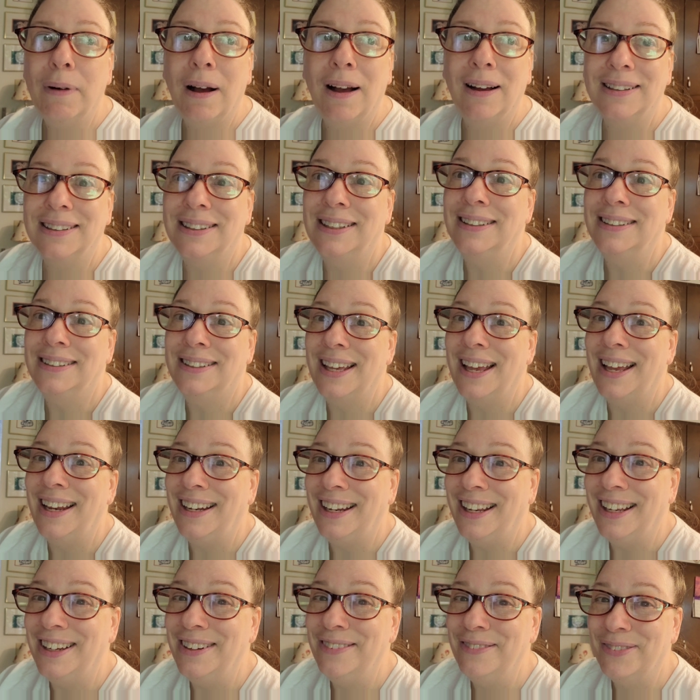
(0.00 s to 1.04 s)
boxes
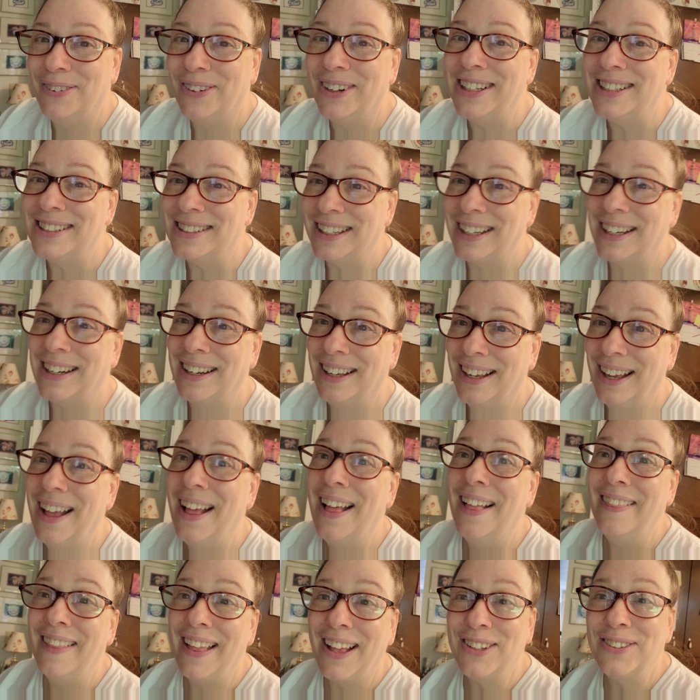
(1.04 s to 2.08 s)
and invoicing
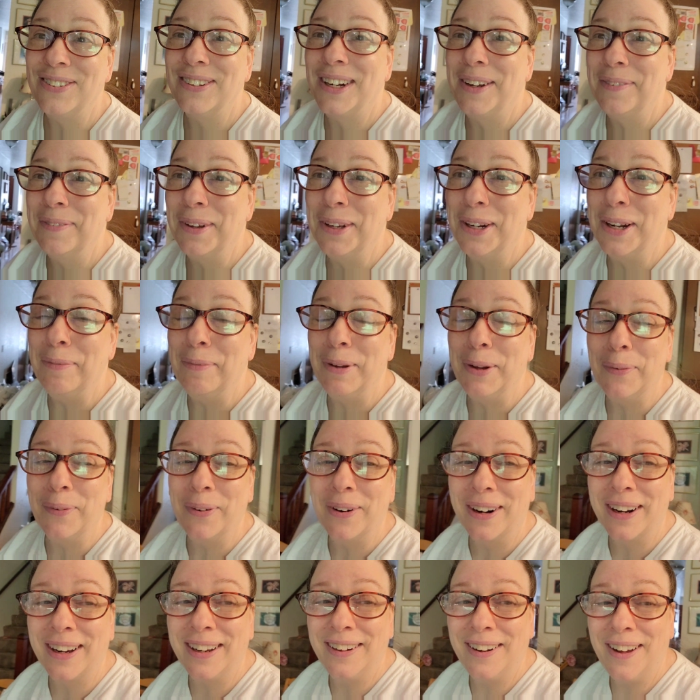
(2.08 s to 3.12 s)
that's what i'm going to be
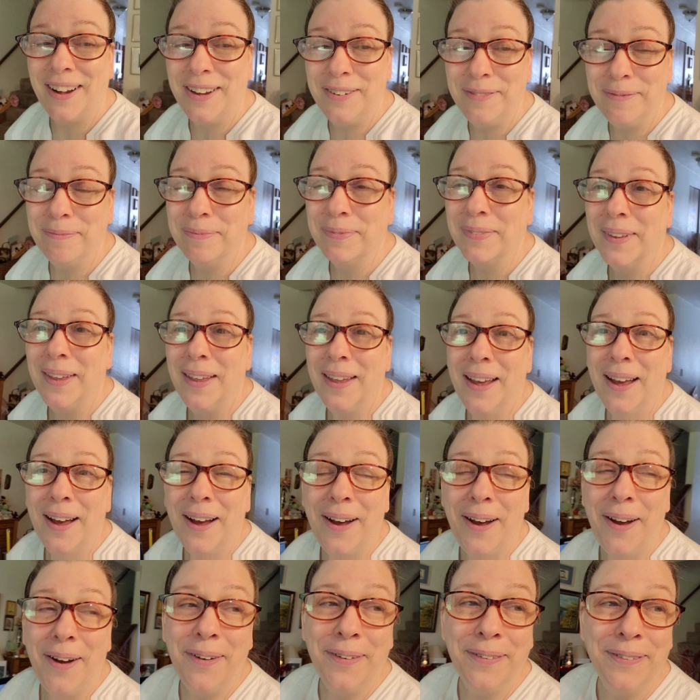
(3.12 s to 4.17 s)
working on
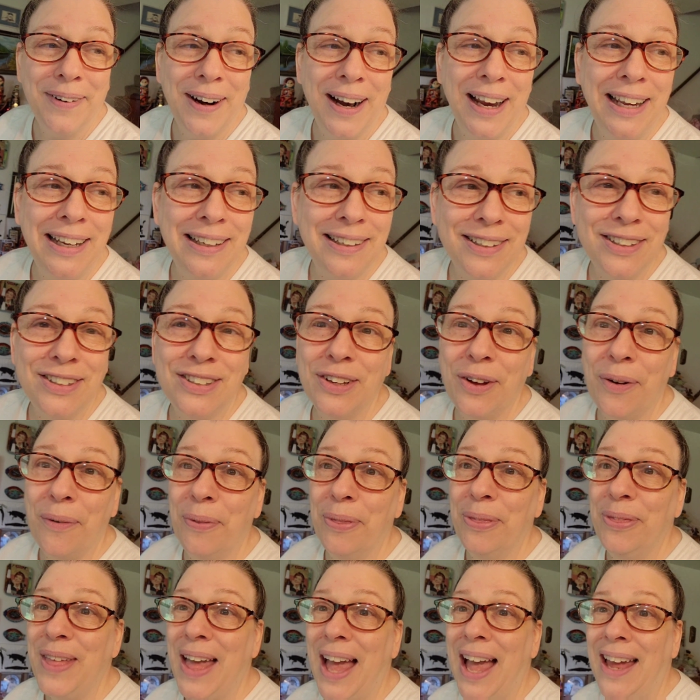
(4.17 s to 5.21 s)
all right so
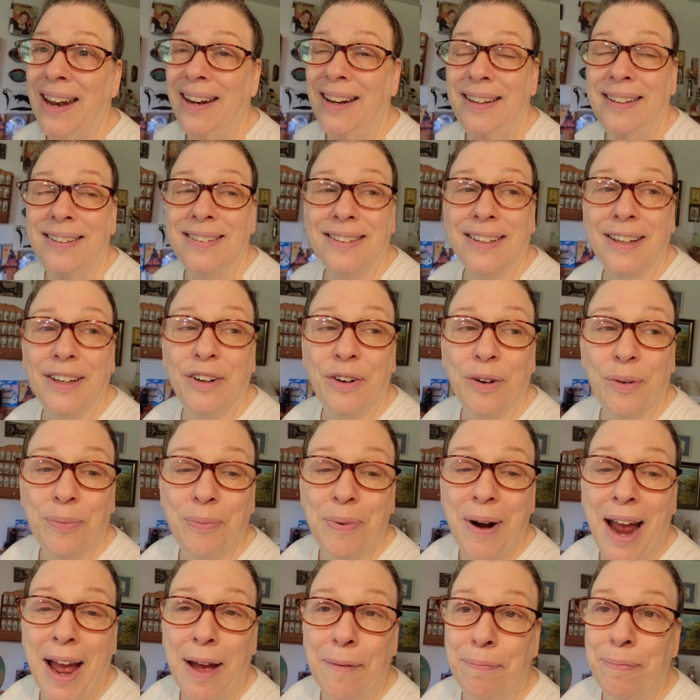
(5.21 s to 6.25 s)
that is going to
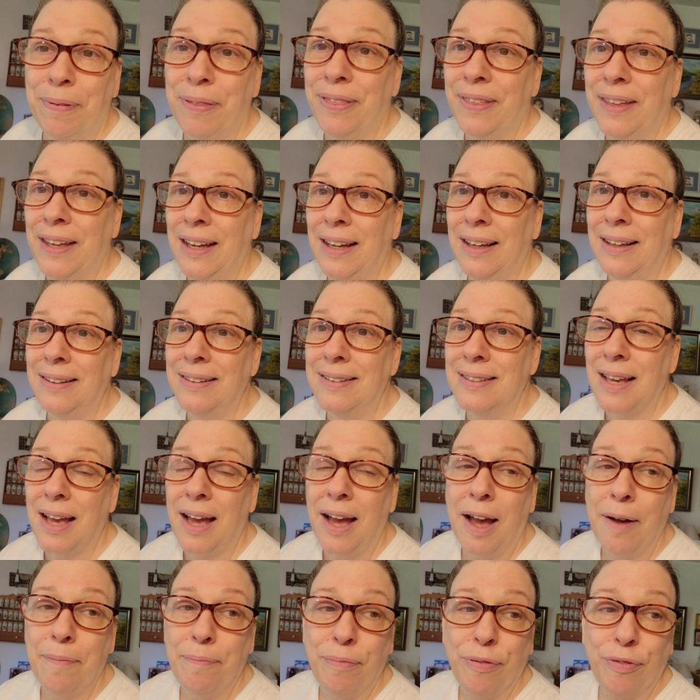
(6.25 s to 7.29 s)
wrap things
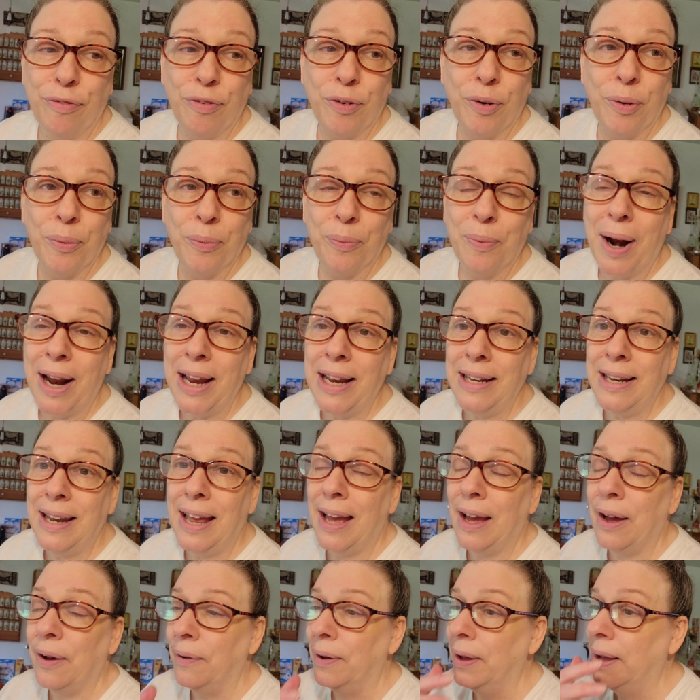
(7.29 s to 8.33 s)
up for right
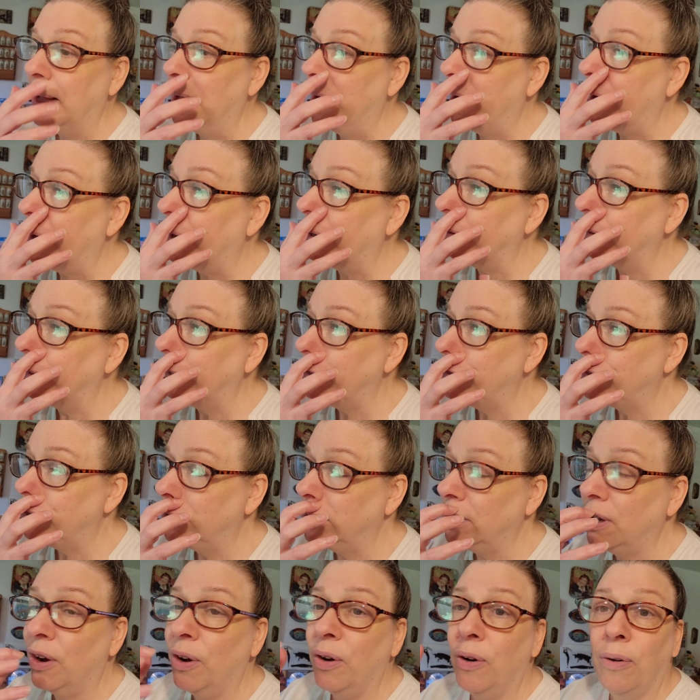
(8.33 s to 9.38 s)
now i'll let you
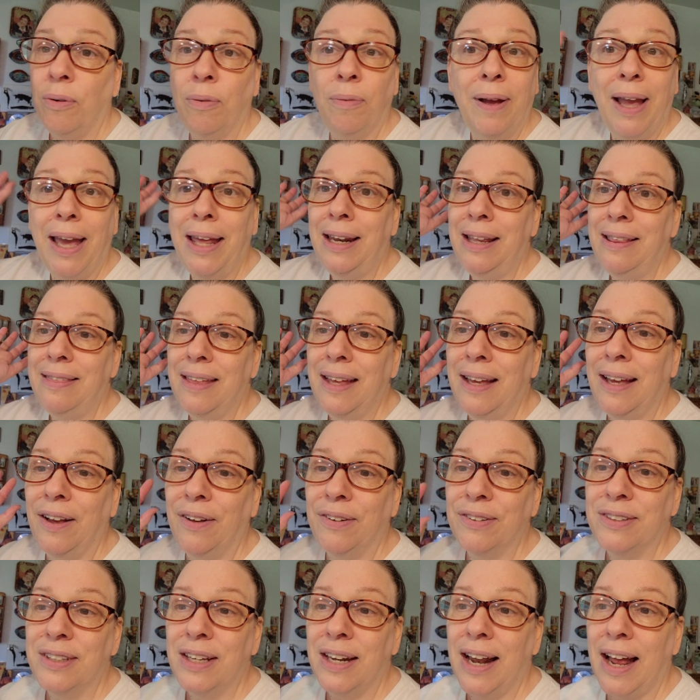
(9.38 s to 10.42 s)
know anything
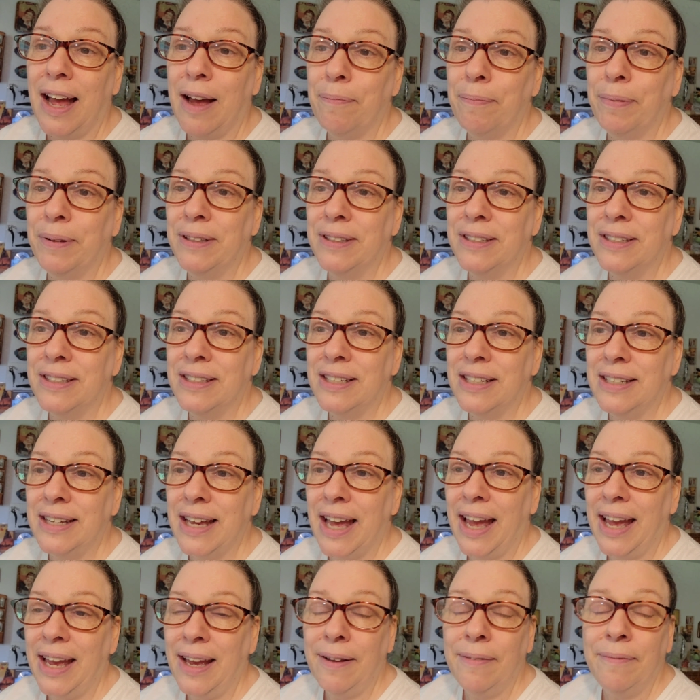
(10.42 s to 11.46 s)
else that happens
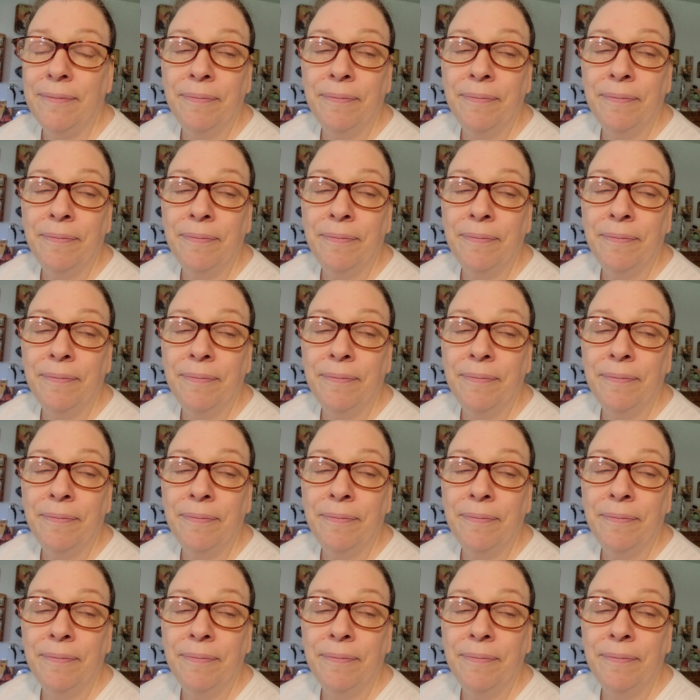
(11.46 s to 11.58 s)
today